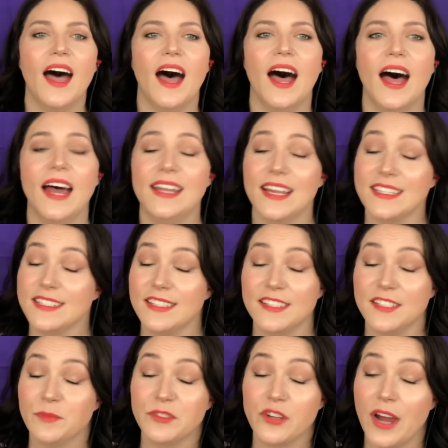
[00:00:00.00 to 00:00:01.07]
Next to the
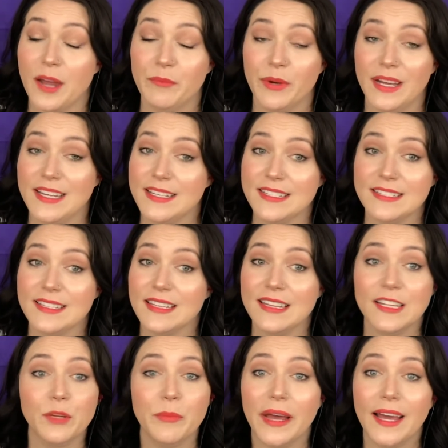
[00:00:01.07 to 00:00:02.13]
subscribe button is a
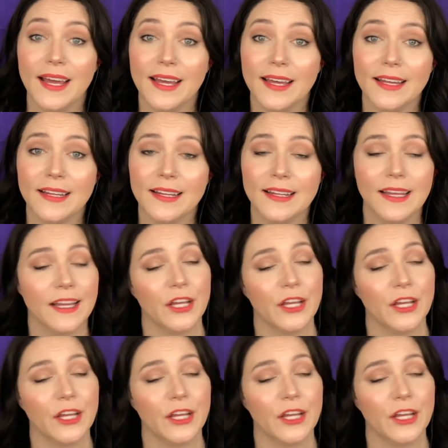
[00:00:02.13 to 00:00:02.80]
little bell.